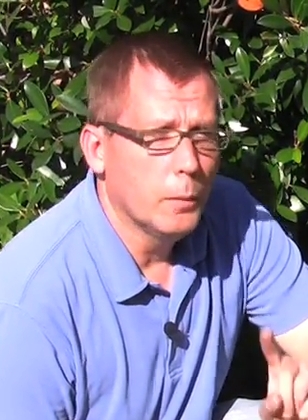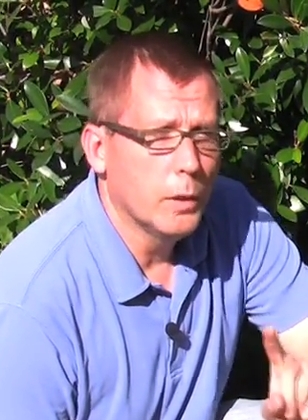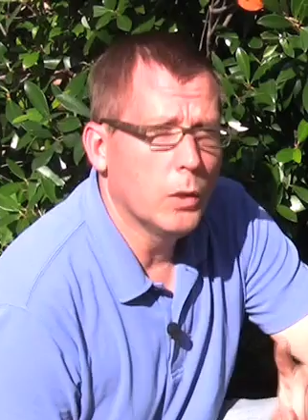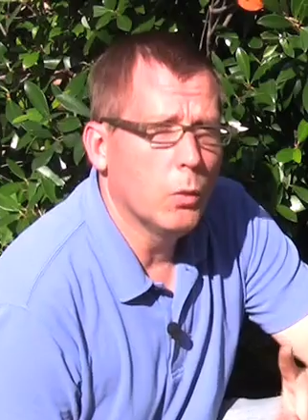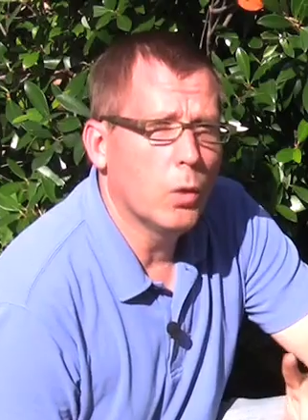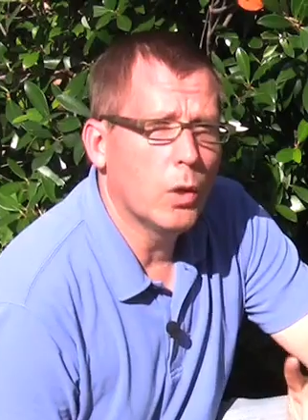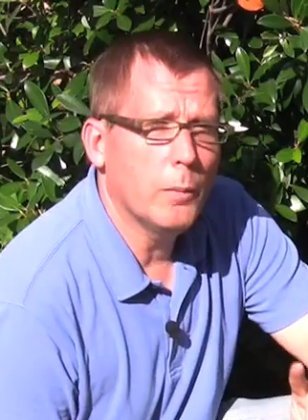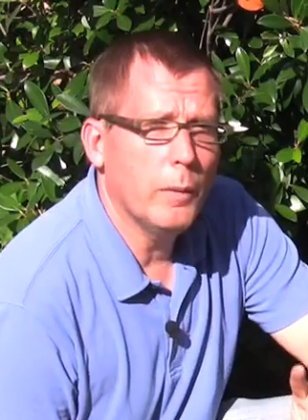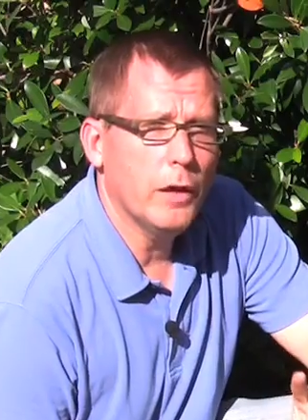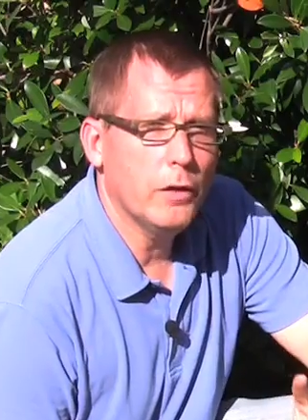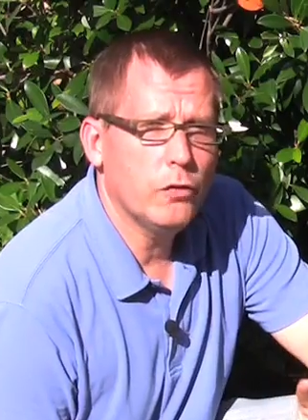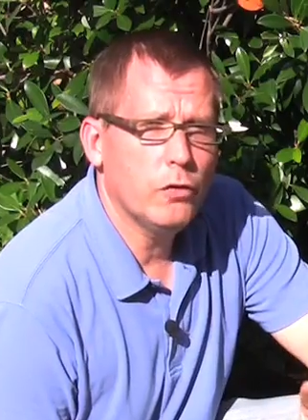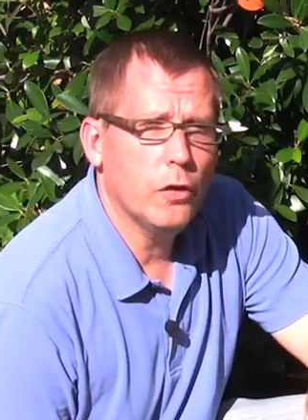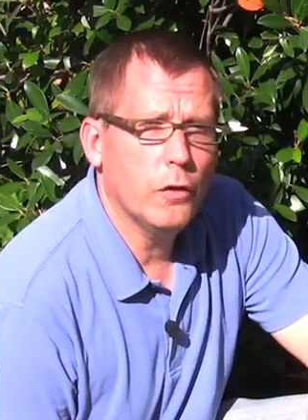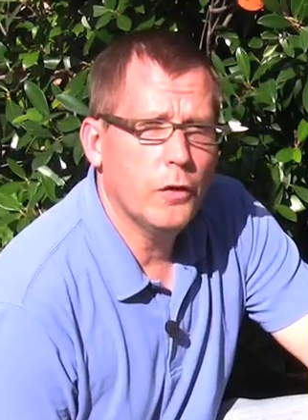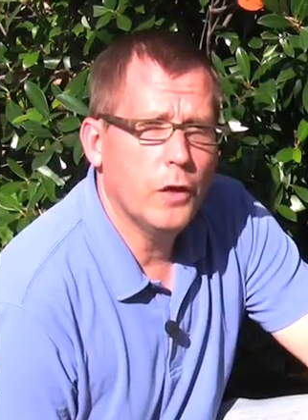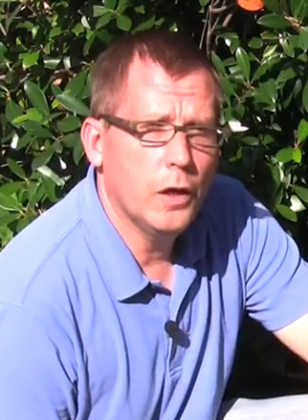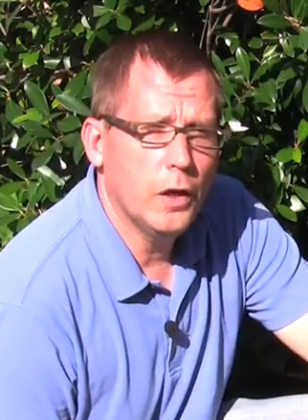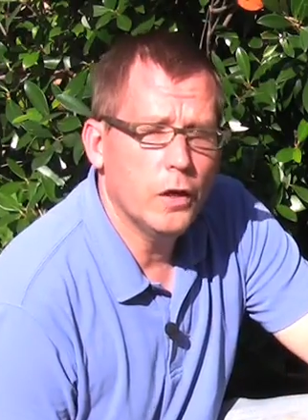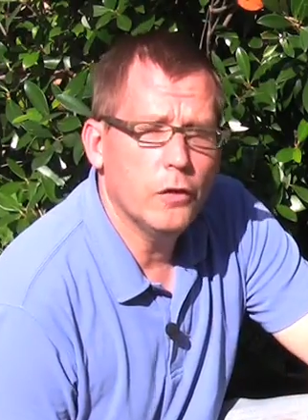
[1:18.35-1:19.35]
but you want to make
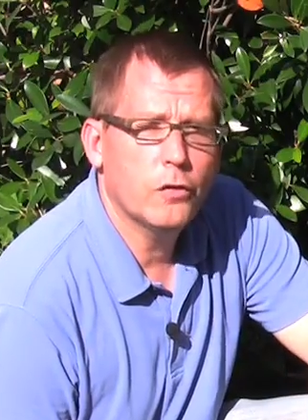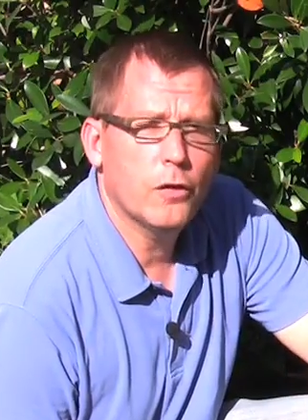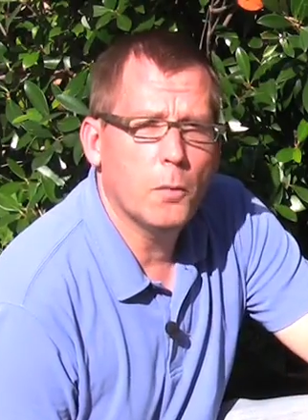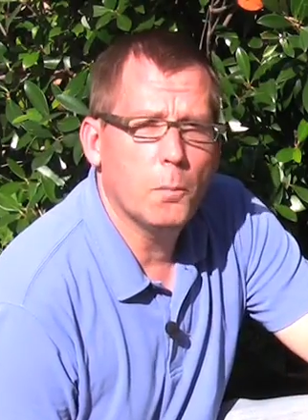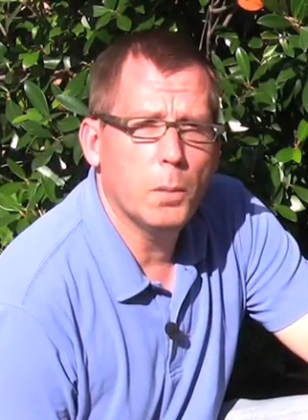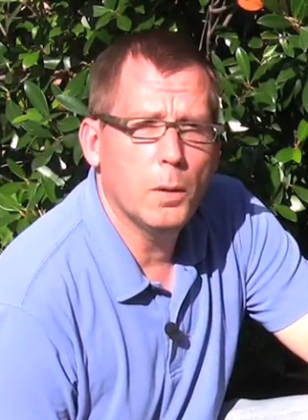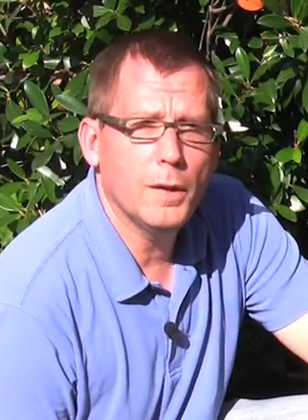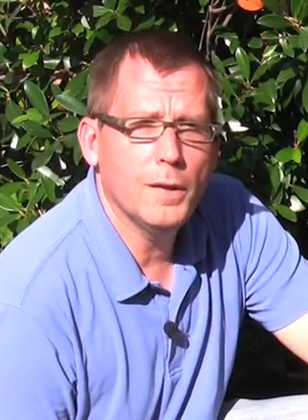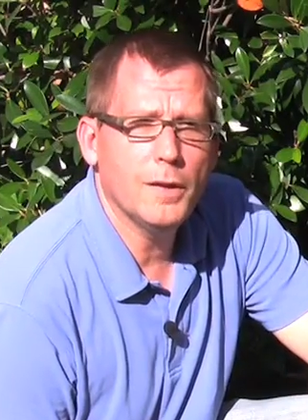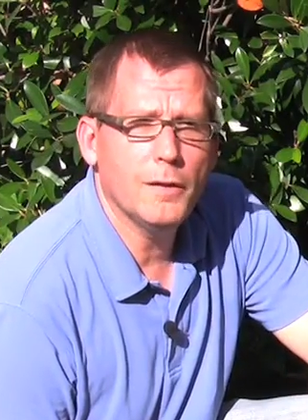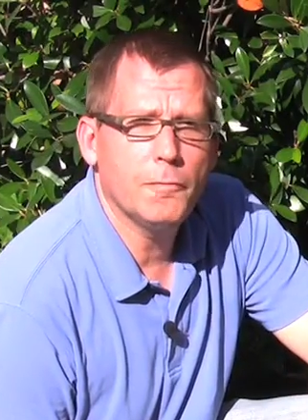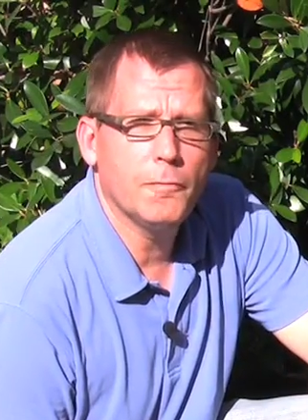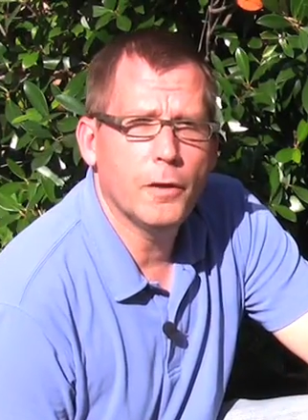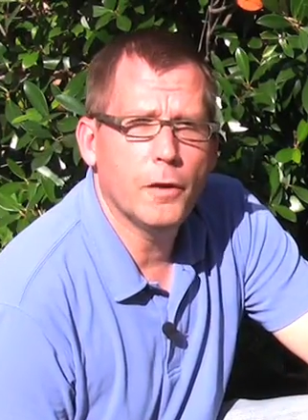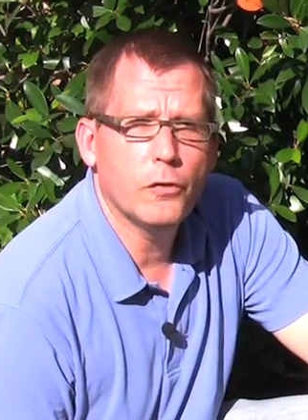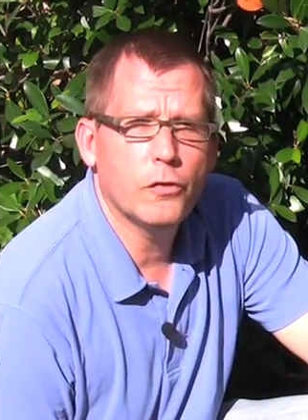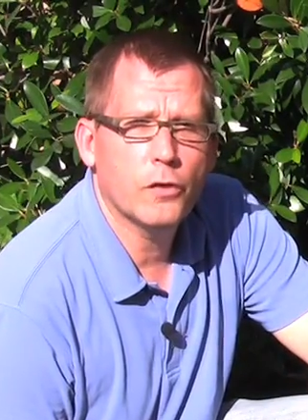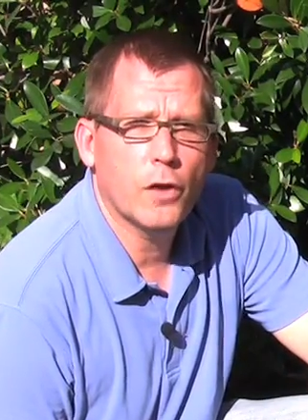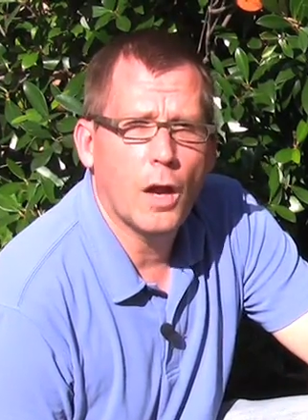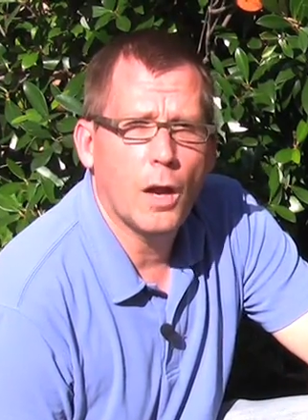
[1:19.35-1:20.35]
sure that it is completely
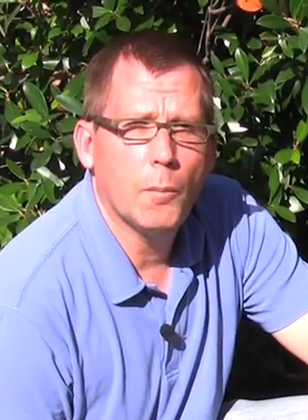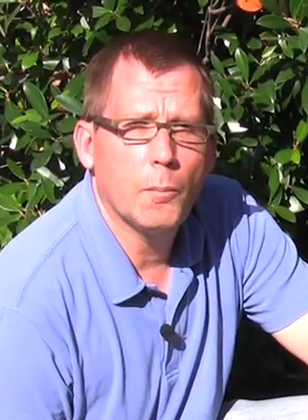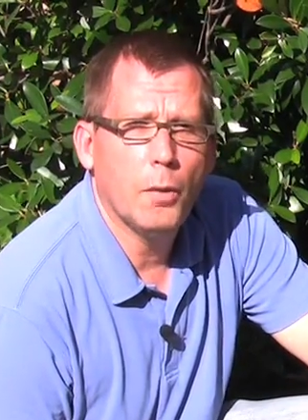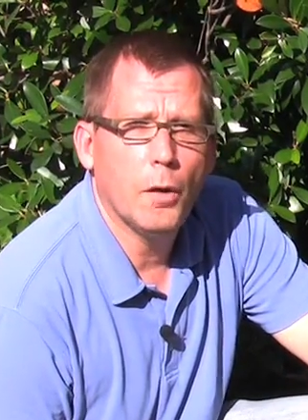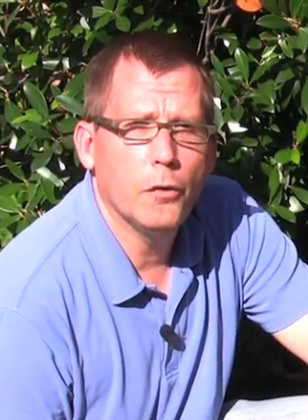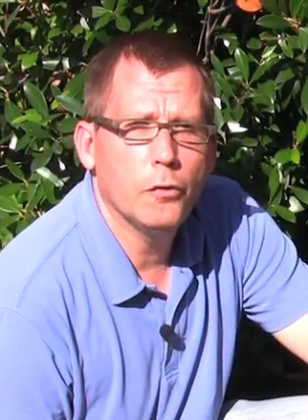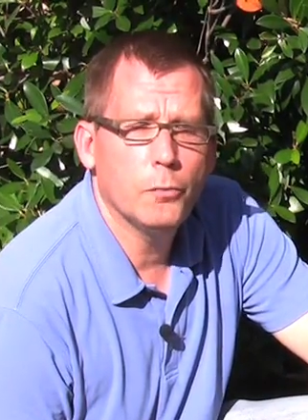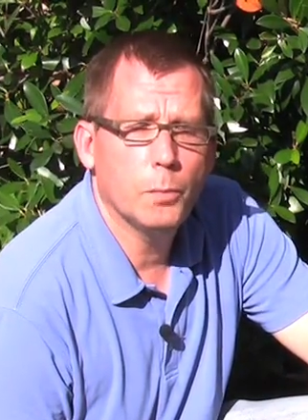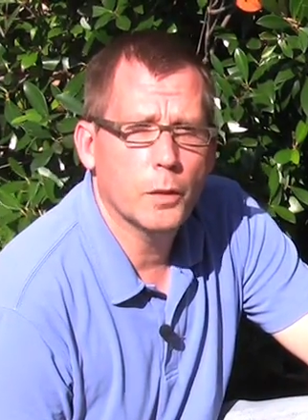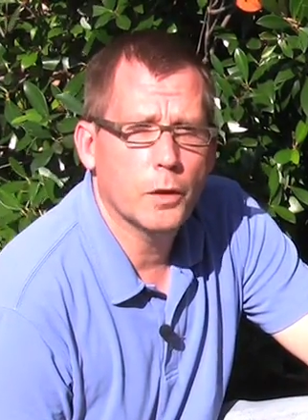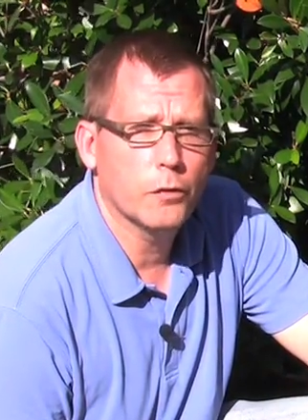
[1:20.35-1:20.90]
finished compost,